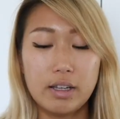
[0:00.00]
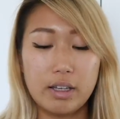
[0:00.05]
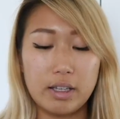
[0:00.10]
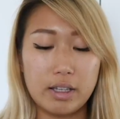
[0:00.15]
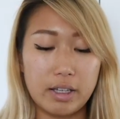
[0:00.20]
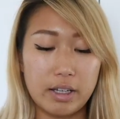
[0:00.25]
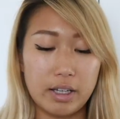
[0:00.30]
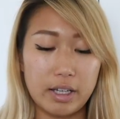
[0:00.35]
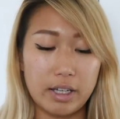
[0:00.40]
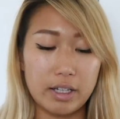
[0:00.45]

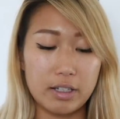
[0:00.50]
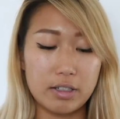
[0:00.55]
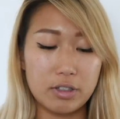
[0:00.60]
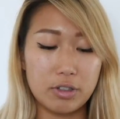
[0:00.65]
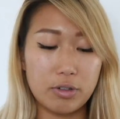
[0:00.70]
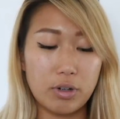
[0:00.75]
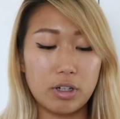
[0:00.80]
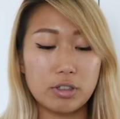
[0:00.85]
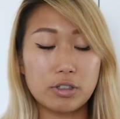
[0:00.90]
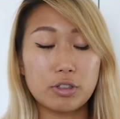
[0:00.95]
And
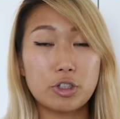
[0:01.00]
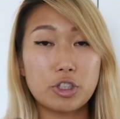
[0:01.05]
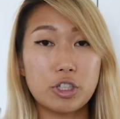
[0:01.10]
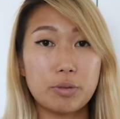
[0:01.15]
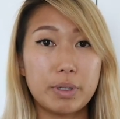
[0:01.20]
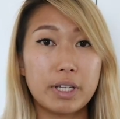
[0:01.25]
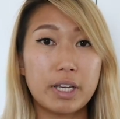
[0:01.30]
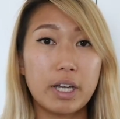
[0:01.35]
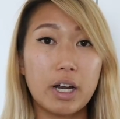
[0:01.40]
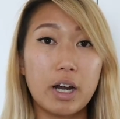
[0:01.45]
you also
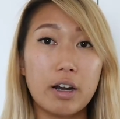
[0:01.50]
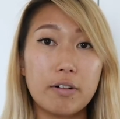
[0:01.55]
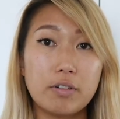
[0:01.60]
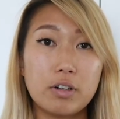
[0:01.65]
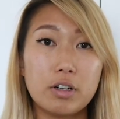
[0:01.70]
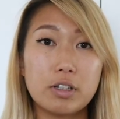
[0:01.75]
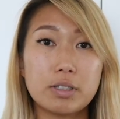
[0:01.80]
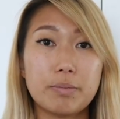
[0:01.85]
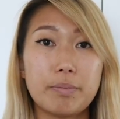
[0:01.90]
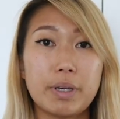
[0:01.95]
should be
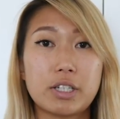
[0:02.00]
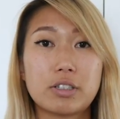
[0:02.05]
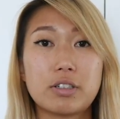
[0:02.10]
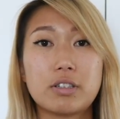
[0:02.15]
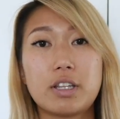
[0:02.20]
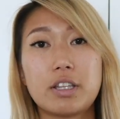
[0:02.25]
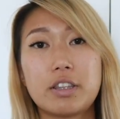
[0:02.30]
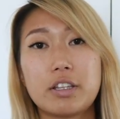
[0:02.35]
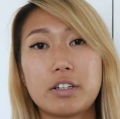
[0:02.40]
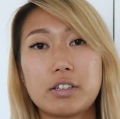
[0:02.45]
careful to make
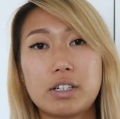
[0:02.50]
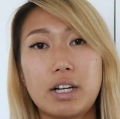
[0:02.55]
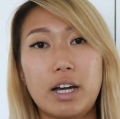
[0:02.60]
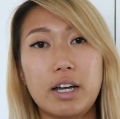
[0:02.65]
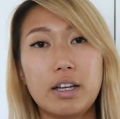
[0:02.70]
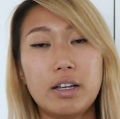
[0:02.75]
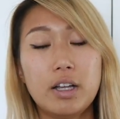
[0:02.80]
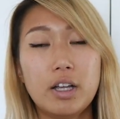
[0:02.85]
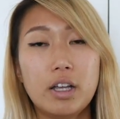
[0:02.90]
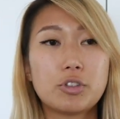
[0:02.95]
sure that they're
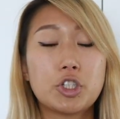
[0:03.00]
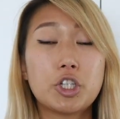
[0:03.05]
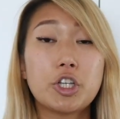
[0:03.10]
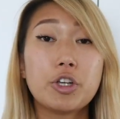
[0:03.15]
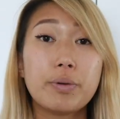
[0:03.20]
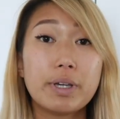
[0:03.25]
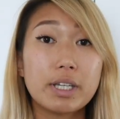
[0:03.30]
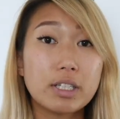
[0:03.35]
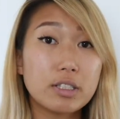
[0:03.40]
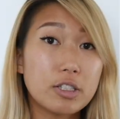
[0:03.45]
not
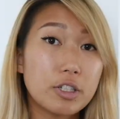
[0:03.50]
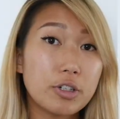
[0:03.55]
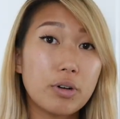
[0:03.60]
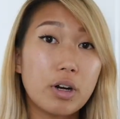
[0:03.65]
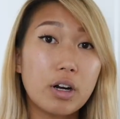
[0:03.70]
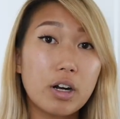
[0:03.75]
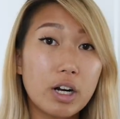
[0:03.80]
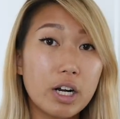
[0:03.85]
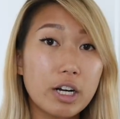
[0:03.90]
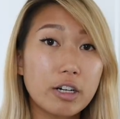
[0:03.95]
chewing too
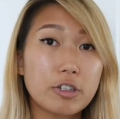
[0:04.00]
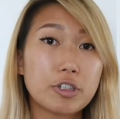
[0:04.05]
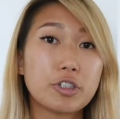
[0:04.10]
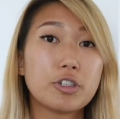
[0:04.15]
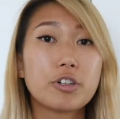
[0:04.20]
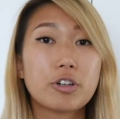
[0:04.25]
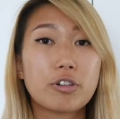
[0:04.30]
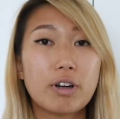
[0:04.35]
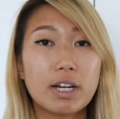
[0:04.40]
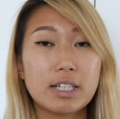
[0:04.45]
hard or
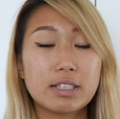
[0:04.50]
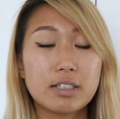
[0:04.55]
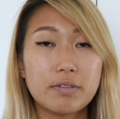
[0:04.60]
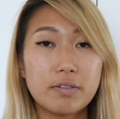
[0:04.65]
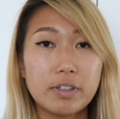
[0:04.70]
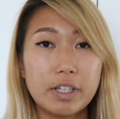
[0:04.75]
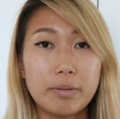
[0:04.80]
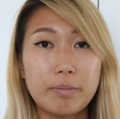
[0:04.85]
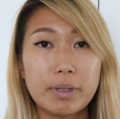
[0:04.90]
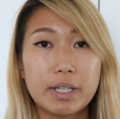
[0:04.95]
too
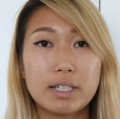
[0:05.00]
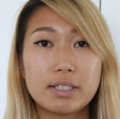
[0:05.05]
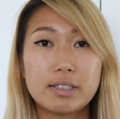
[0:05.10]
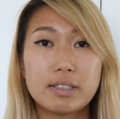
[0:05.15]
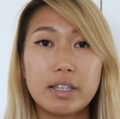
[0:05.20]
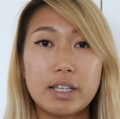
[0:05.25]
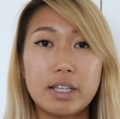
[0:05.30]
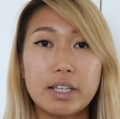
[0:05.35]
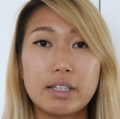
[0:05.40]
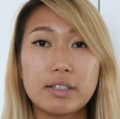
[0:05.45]
aggressively,
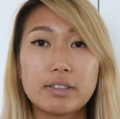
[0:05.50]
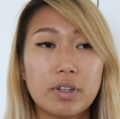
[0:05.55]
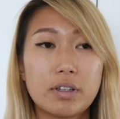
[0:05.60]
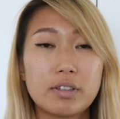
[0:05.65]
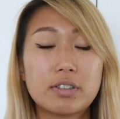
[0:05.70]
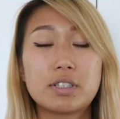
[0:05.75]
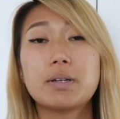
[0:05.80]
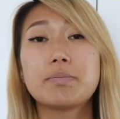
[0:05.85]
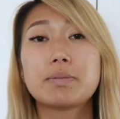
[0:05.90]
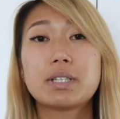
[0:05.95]
because these
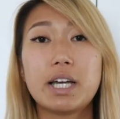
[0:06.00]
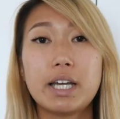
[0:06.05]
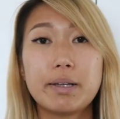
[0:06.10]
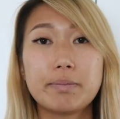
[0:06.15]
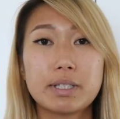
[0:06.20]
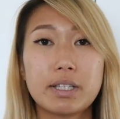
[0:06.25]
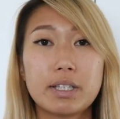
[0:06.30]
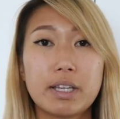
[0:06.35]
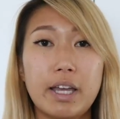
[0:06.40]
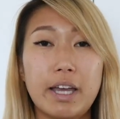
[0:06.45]

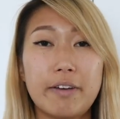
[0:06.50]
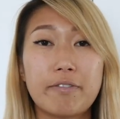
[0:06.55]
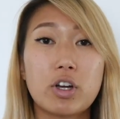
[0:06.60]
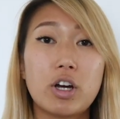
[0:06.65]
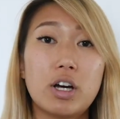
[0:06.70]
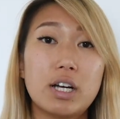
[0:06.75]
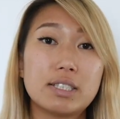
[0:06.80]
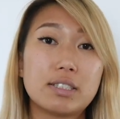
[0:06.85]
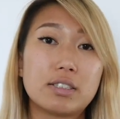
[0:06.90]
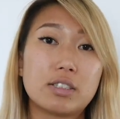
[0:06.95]
sometimes have
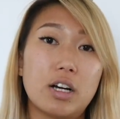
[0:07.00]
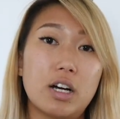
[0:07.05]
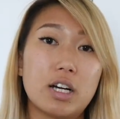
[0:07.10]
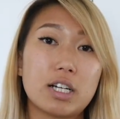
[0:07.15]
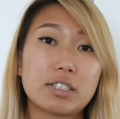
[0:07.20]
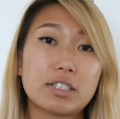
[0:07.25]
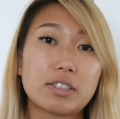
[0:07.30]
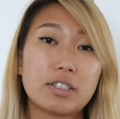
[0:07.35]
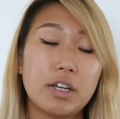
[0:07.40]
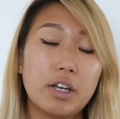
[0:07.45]
caused
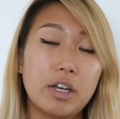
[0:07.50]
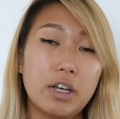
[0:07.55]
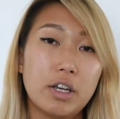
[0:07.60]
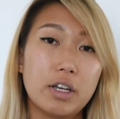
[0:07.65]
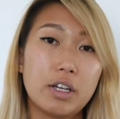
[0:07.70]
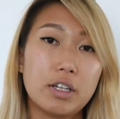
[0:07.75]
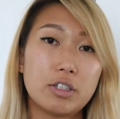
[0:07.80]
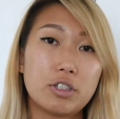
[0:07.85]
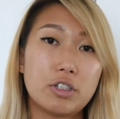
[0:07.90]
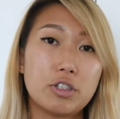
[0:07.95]
dogs
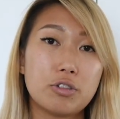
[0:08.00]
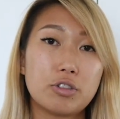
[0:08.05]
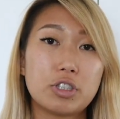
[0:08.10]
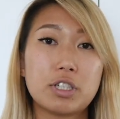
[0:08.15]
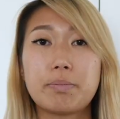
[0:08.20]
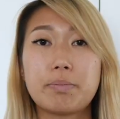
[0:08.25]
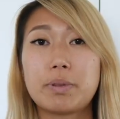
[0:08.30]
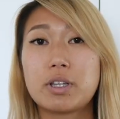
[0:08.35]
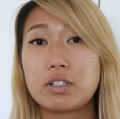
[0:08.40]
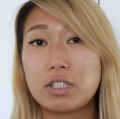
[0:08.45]
to
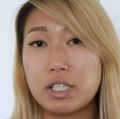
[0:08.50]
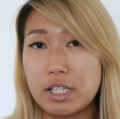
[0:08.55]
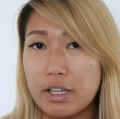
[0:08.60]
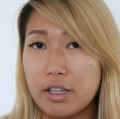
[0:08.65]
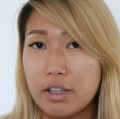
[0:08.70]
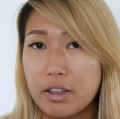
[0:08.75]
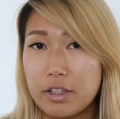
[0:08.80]
chip their teeth.